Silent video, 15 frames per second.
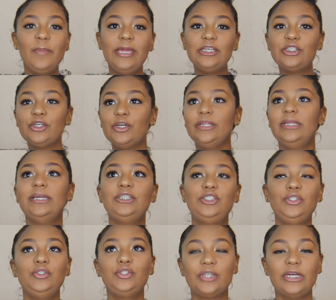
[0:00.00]
make sure
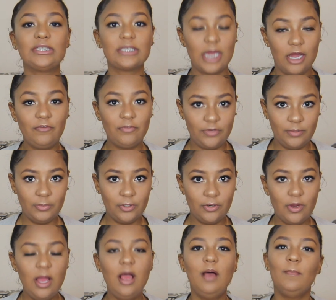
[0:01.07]
that you dress
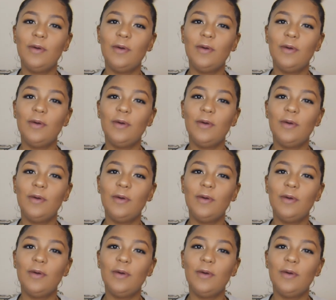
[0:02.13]
comfortable.